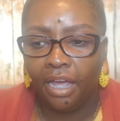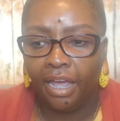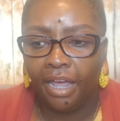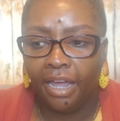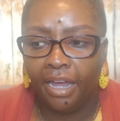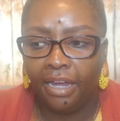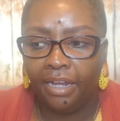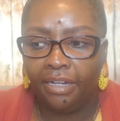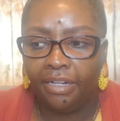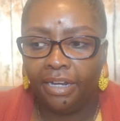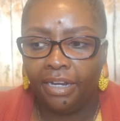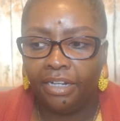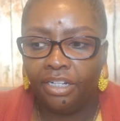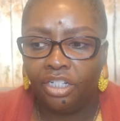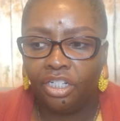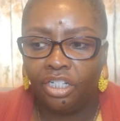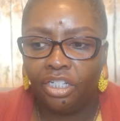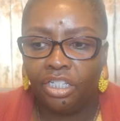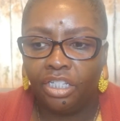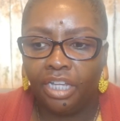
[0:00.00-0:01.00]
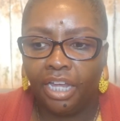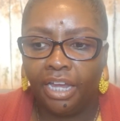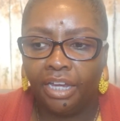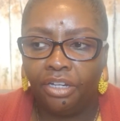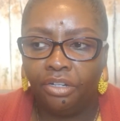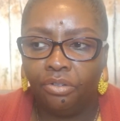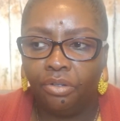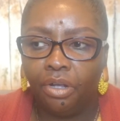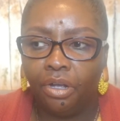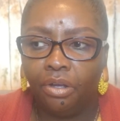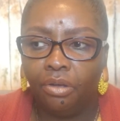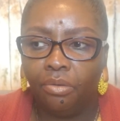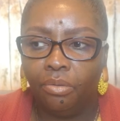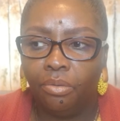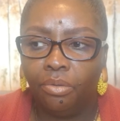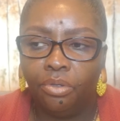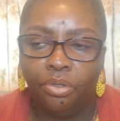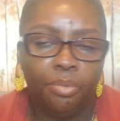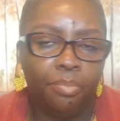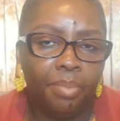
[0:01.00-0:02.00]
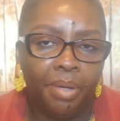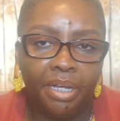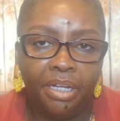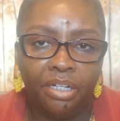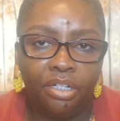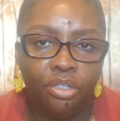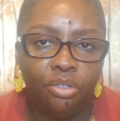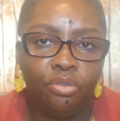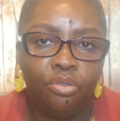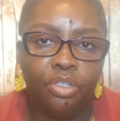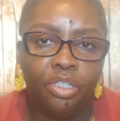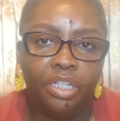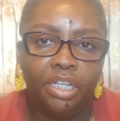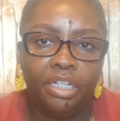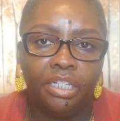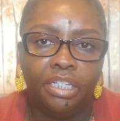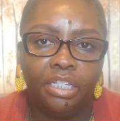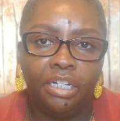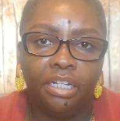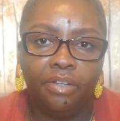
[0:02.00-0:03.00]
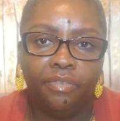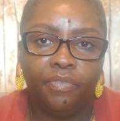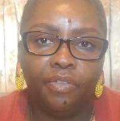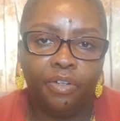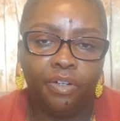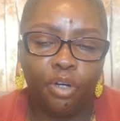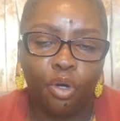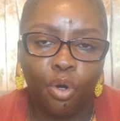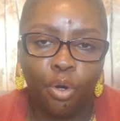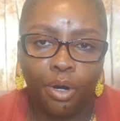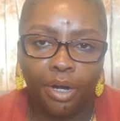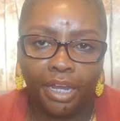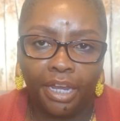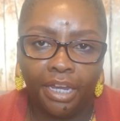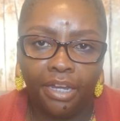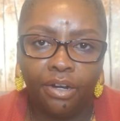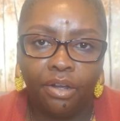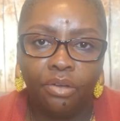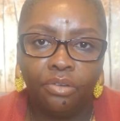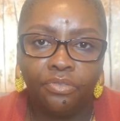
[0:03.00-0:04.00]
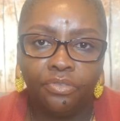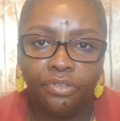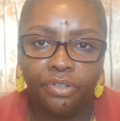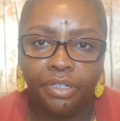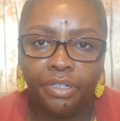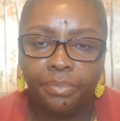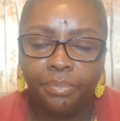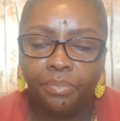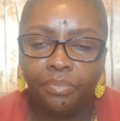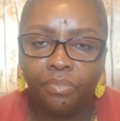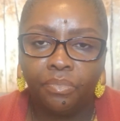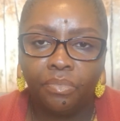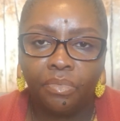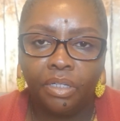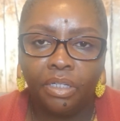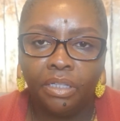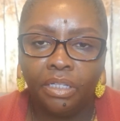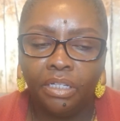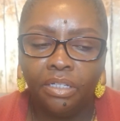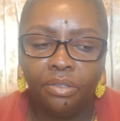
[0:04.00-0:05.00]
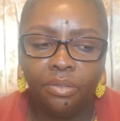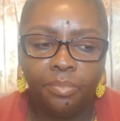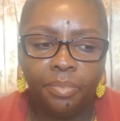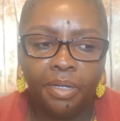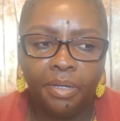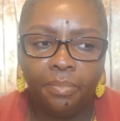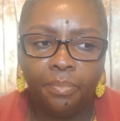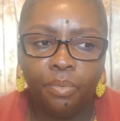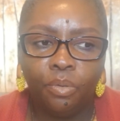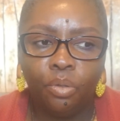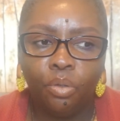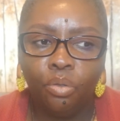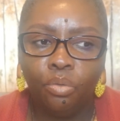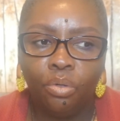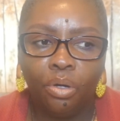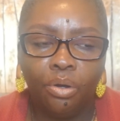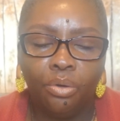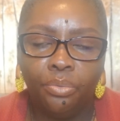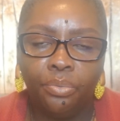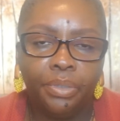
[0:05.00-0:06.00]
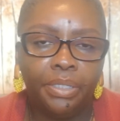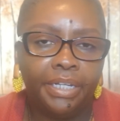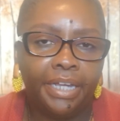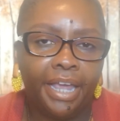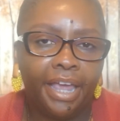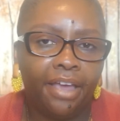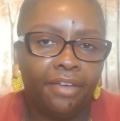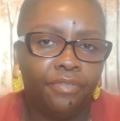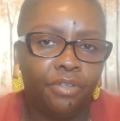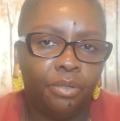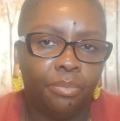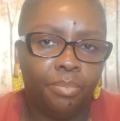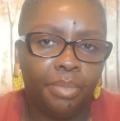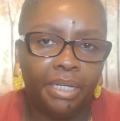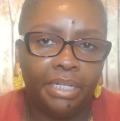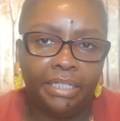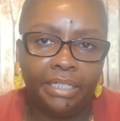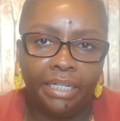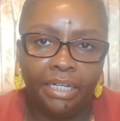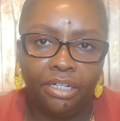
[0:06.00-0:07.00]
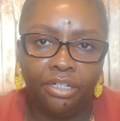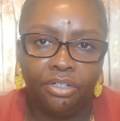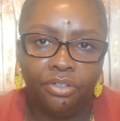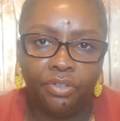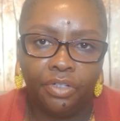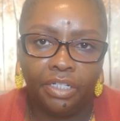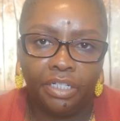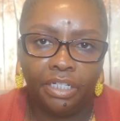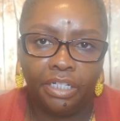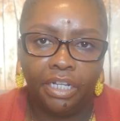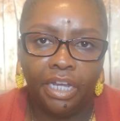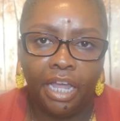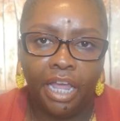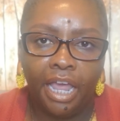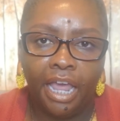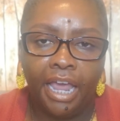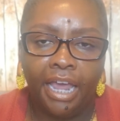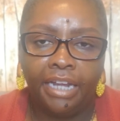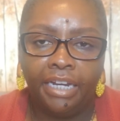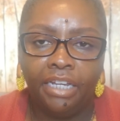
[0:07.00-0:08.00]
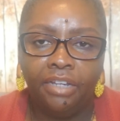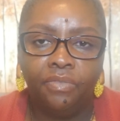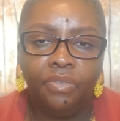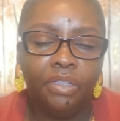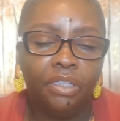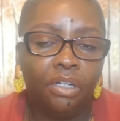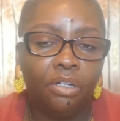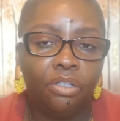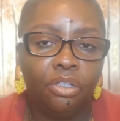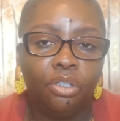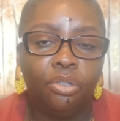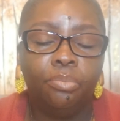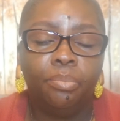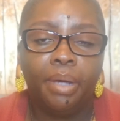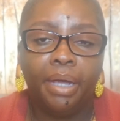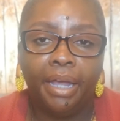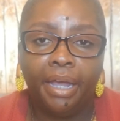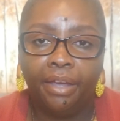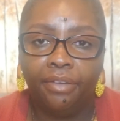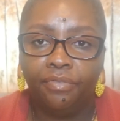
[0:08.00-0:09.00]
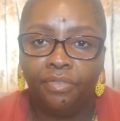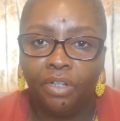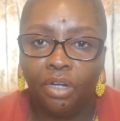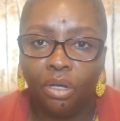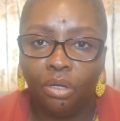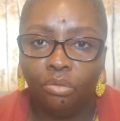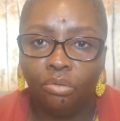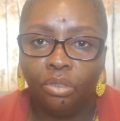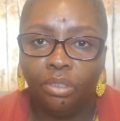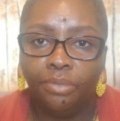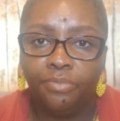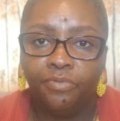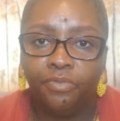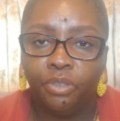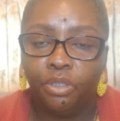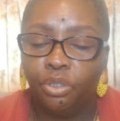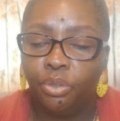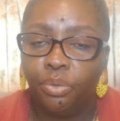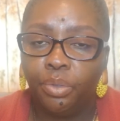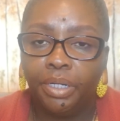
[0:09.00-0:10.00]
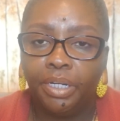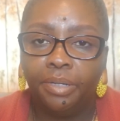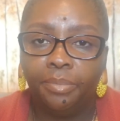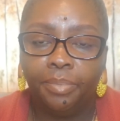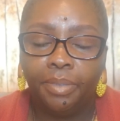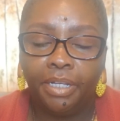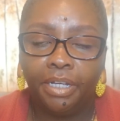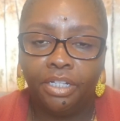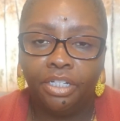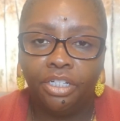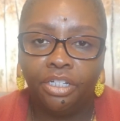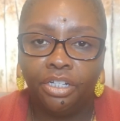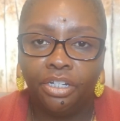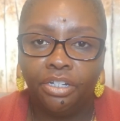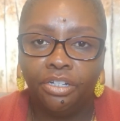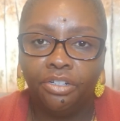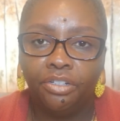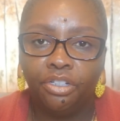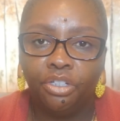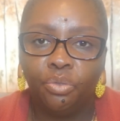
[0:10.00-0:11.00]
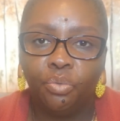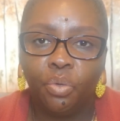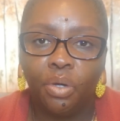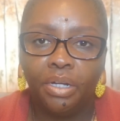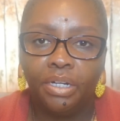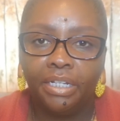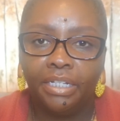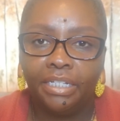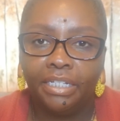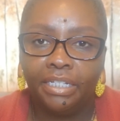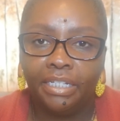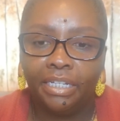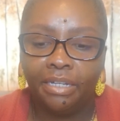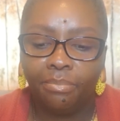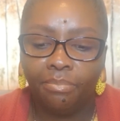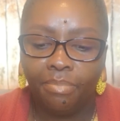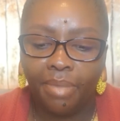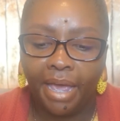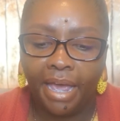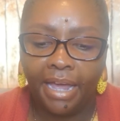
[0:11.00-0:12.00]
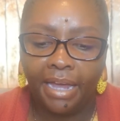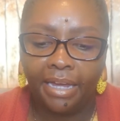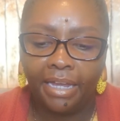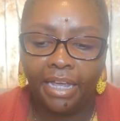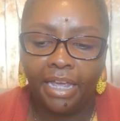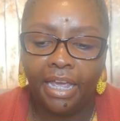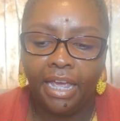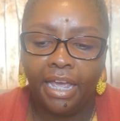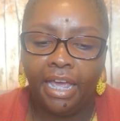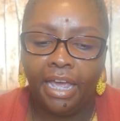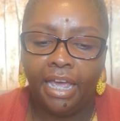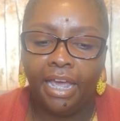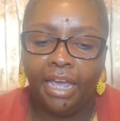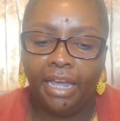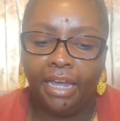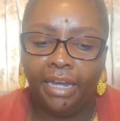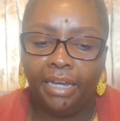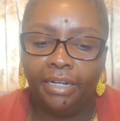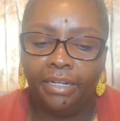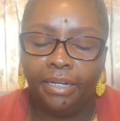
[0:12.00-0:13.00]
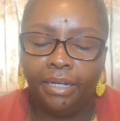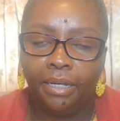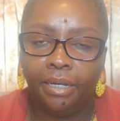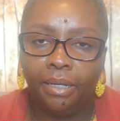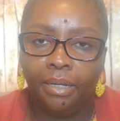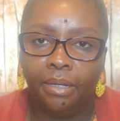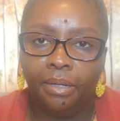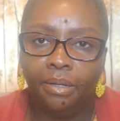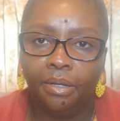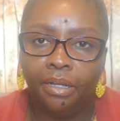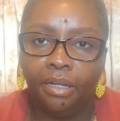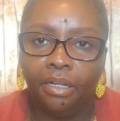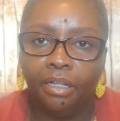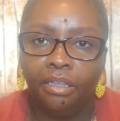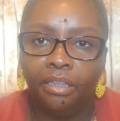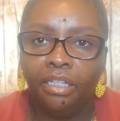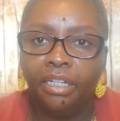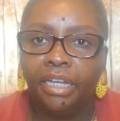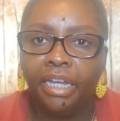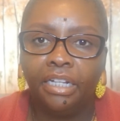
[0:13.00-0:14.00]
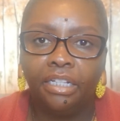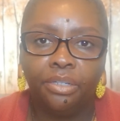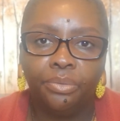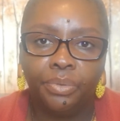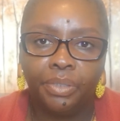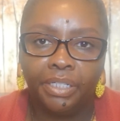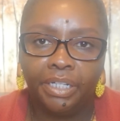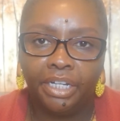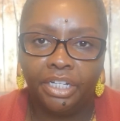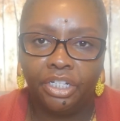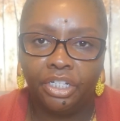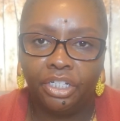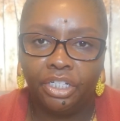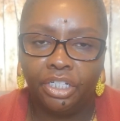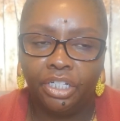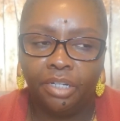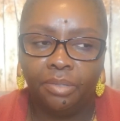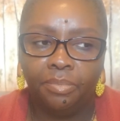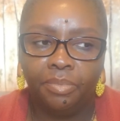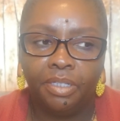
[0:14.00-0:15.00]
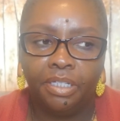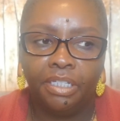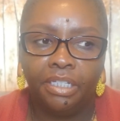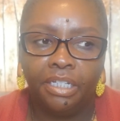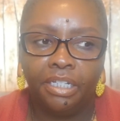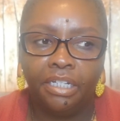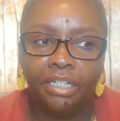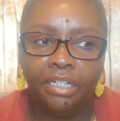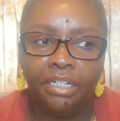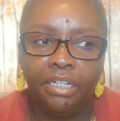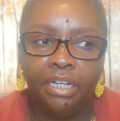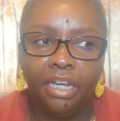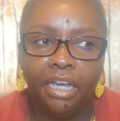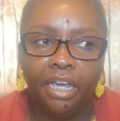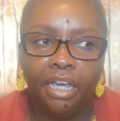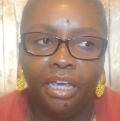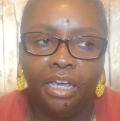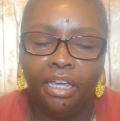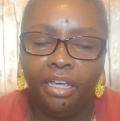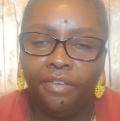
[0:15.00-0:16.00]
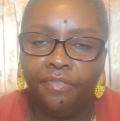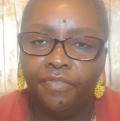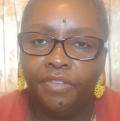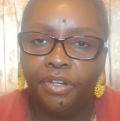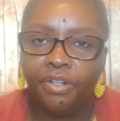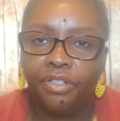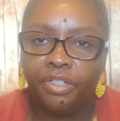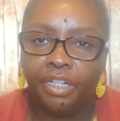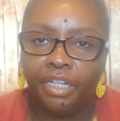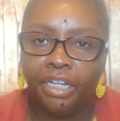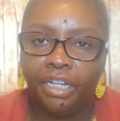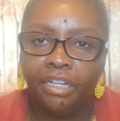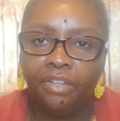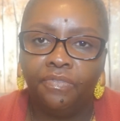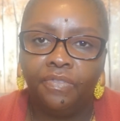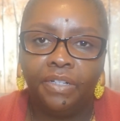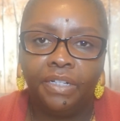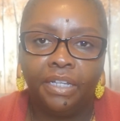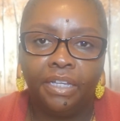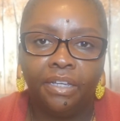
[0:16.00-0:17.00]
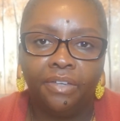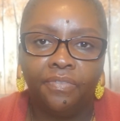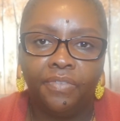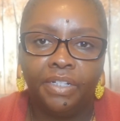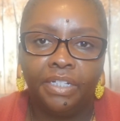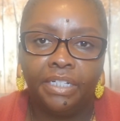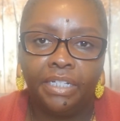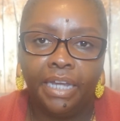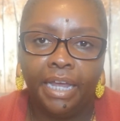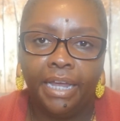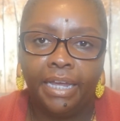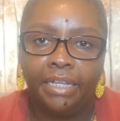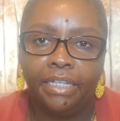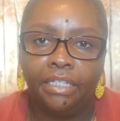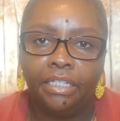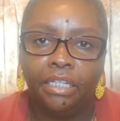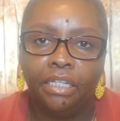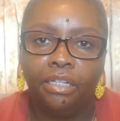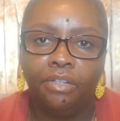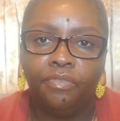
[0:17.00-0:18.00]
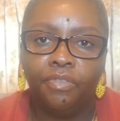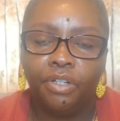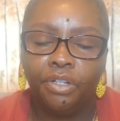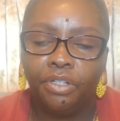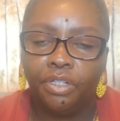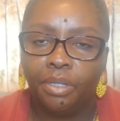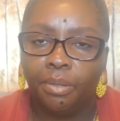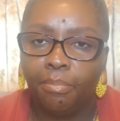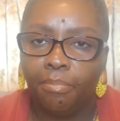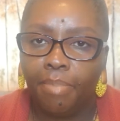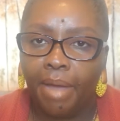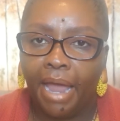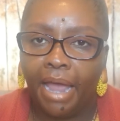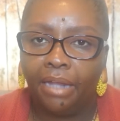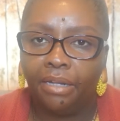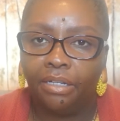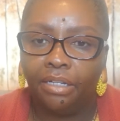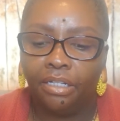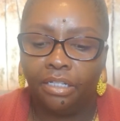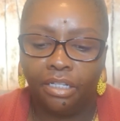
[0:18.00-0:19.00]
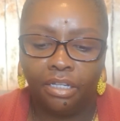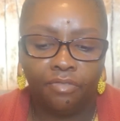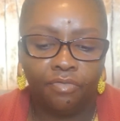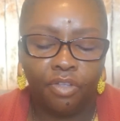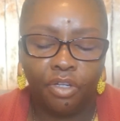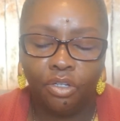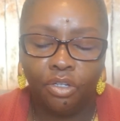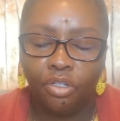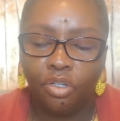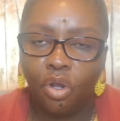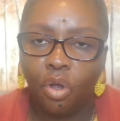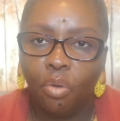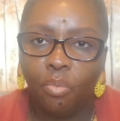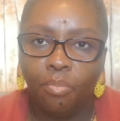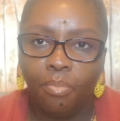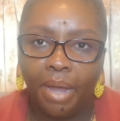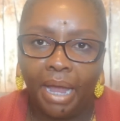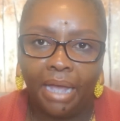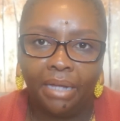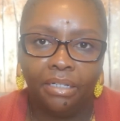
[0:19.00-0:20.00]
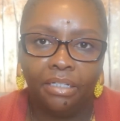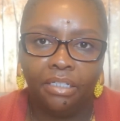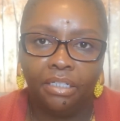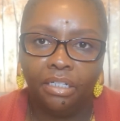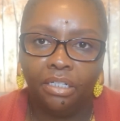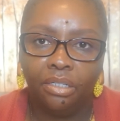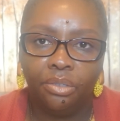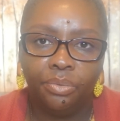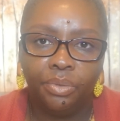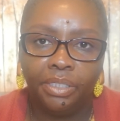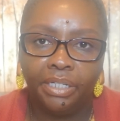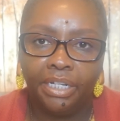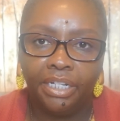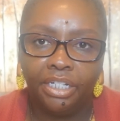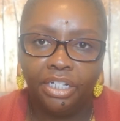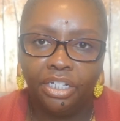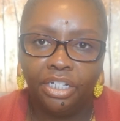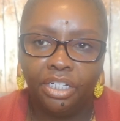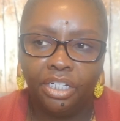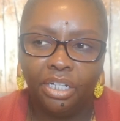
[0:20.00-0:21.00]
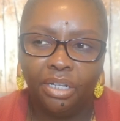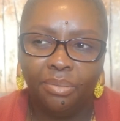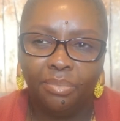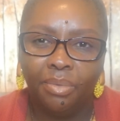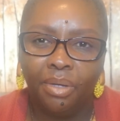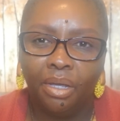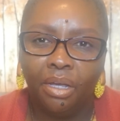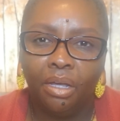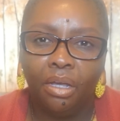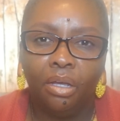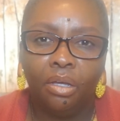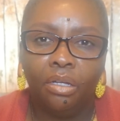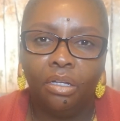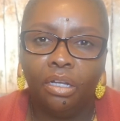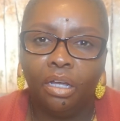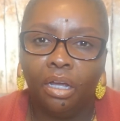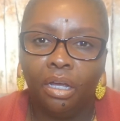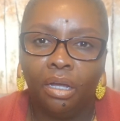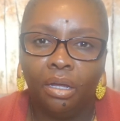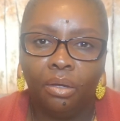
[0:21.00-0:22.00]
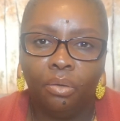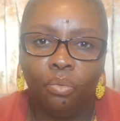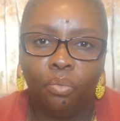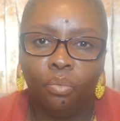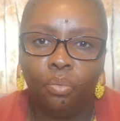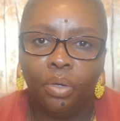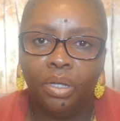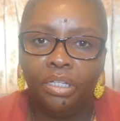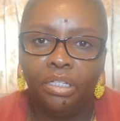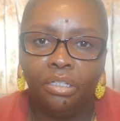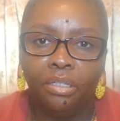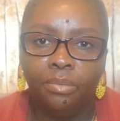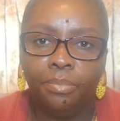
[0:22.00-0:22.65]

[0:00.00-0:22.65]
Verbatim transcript: And they just say, you know, you're being too sensitive, or, or get over it. These are people who don't really have your best interest. And even though you may have known them for twenty plus years, you want to sit back and uh, Look at the relationship. See if there's an even give and take. See if there's a balance. If there's no balance in the relationship, uh, what's the